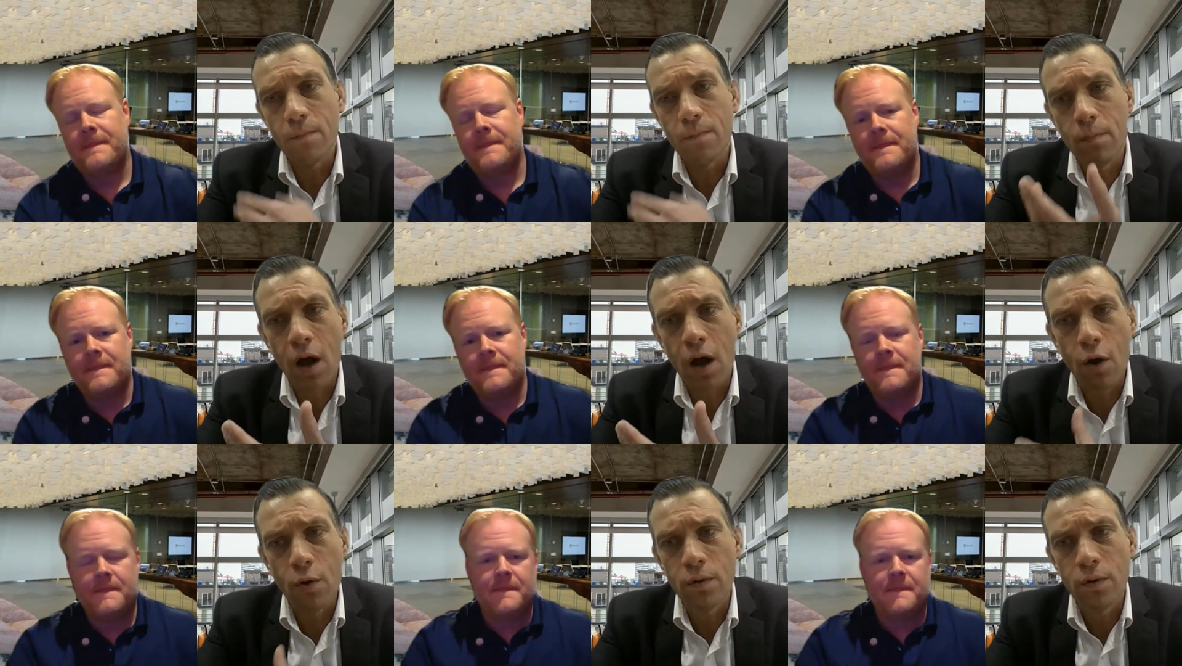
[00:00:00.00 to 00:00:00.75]
Speaker 1: from
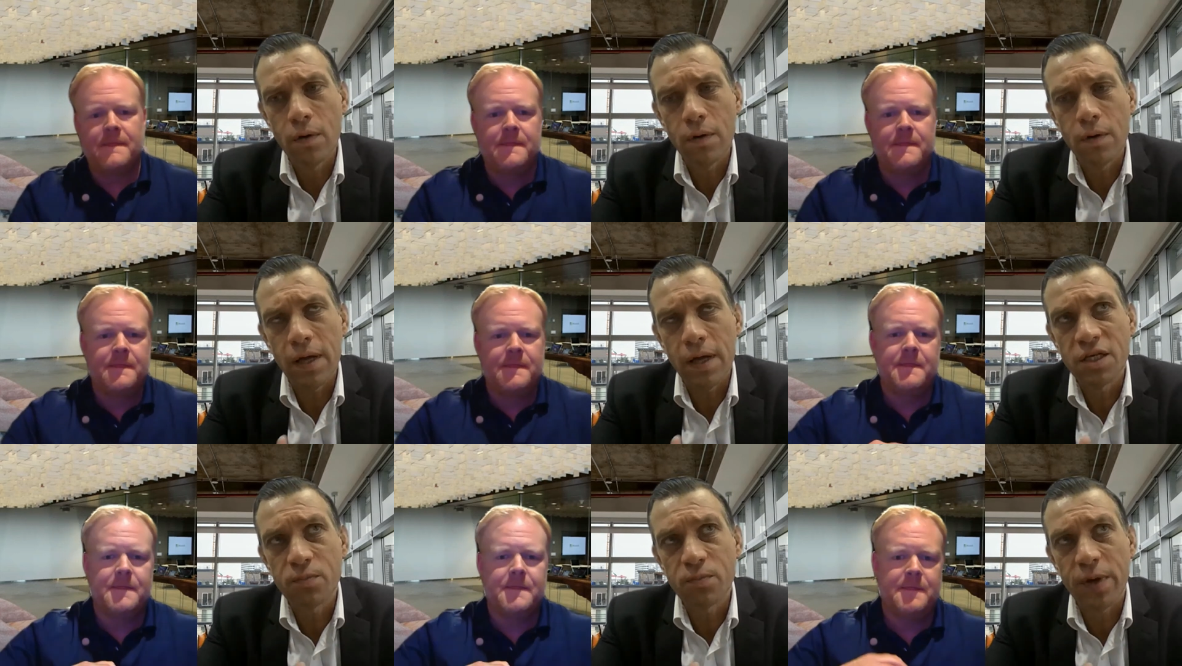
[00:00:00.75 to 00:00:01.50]
my
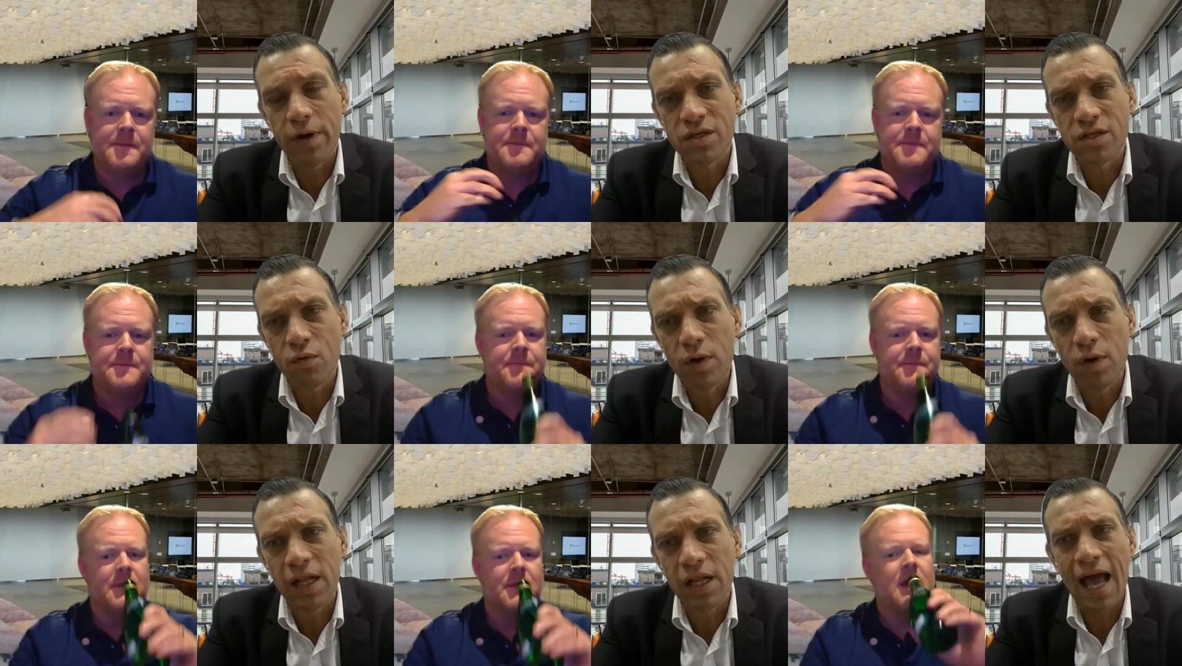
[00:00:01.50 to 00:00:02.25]
own
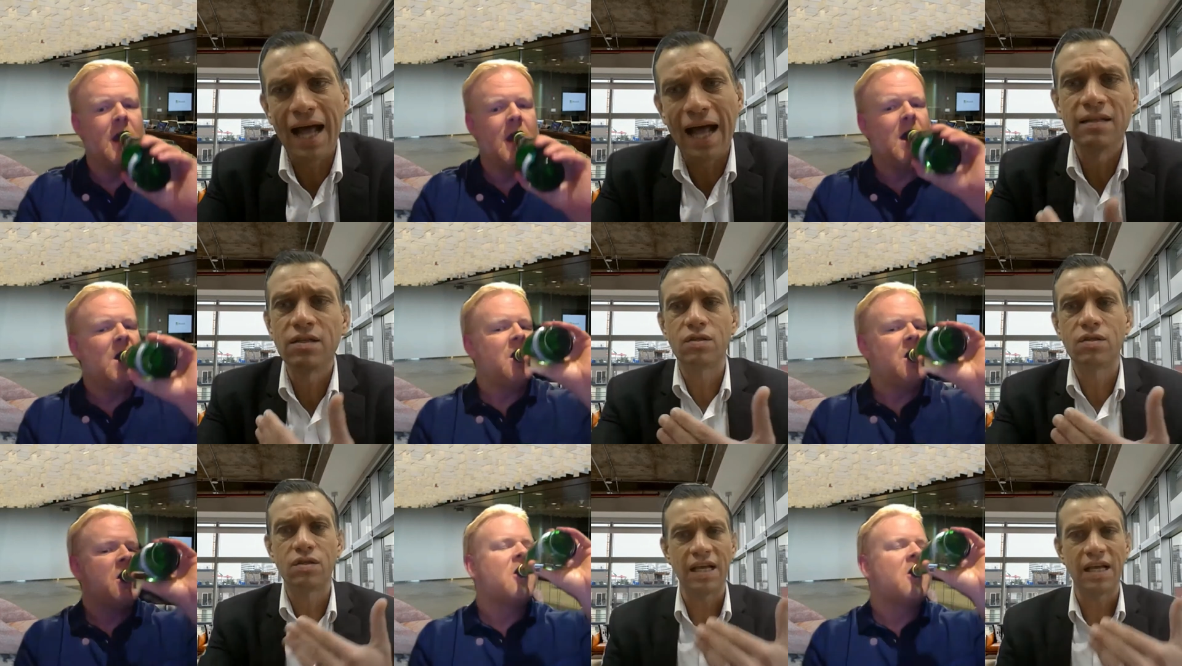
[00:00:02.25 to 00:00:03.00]
experience, you really
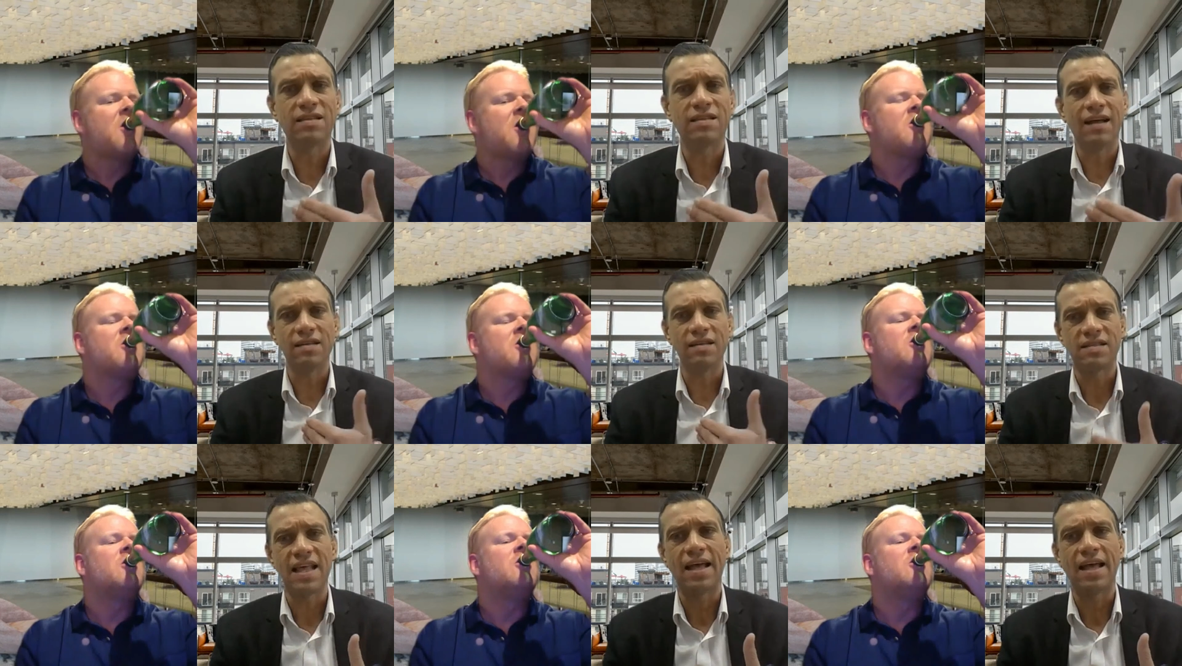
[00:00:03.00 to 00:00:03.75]
un- tend
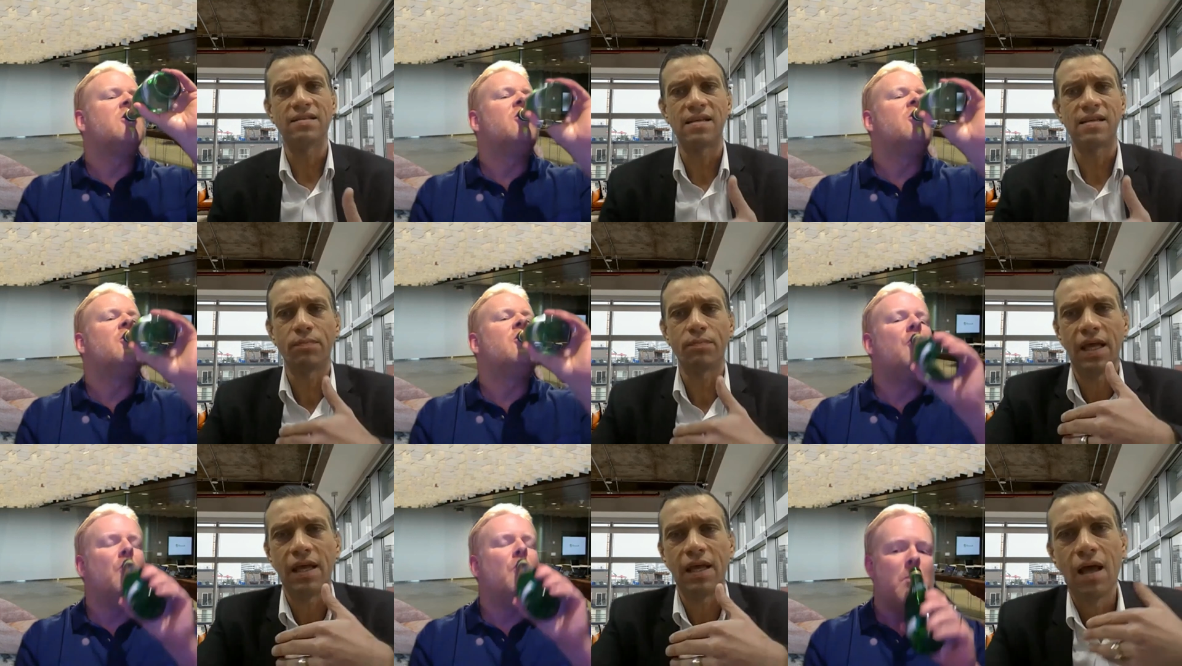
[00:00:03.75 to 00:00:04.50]
to understand
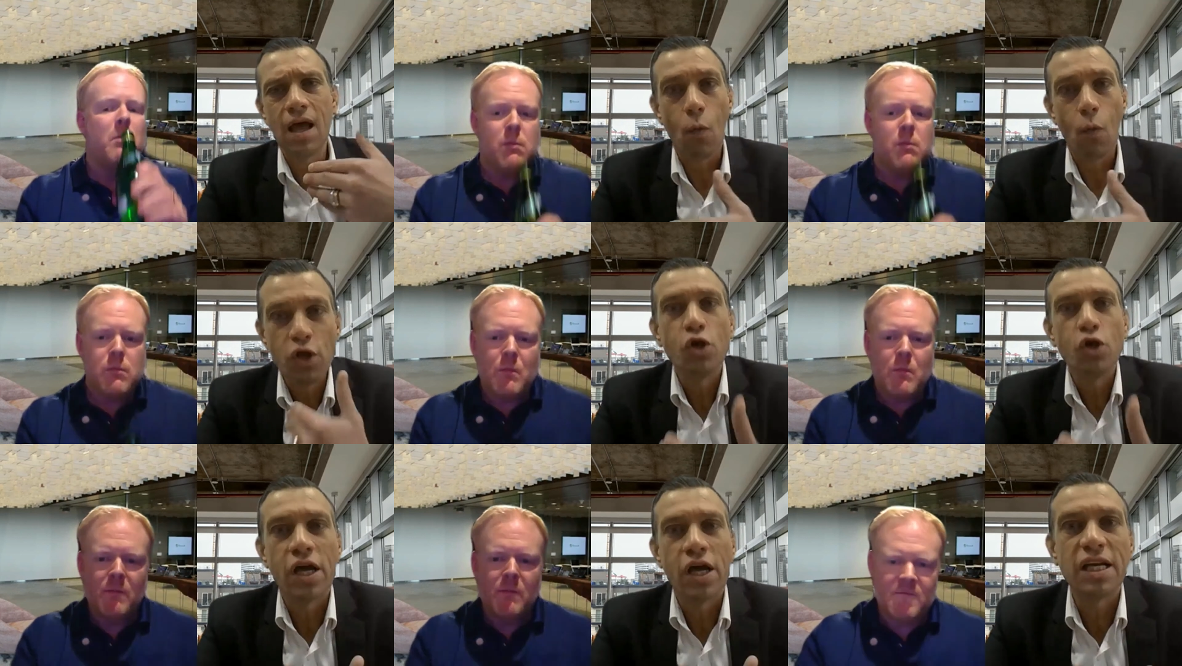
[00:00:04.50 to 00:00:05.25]
something
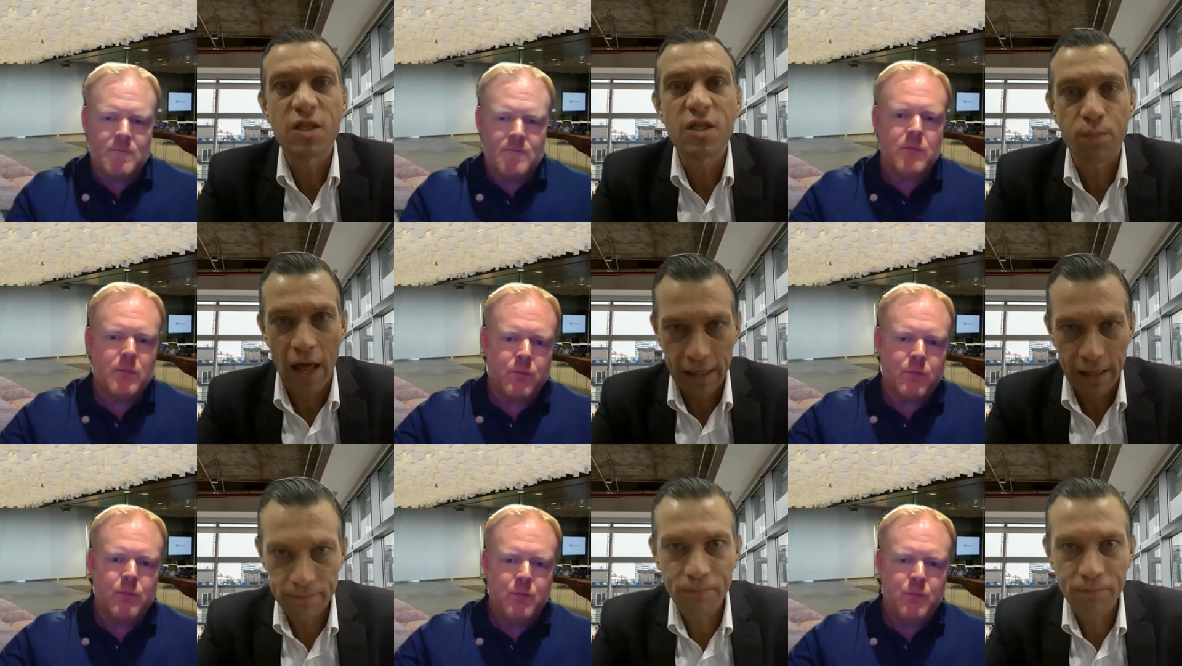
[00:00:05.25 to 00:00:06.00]
when you can
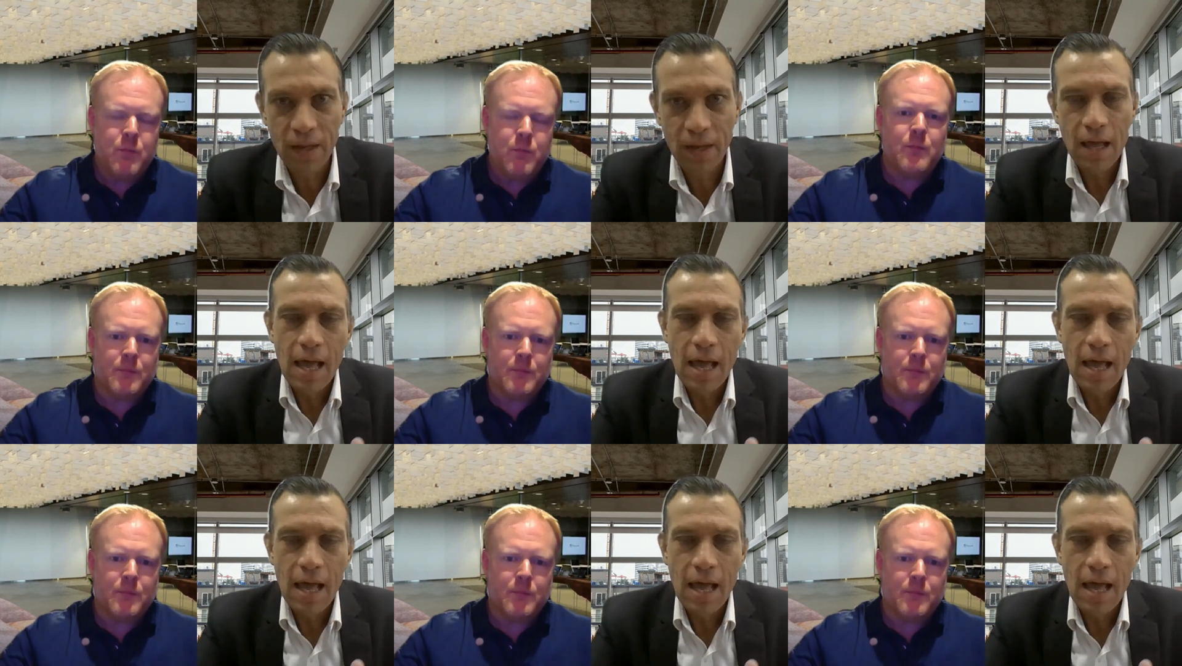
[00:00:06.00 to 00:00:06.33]
explain it.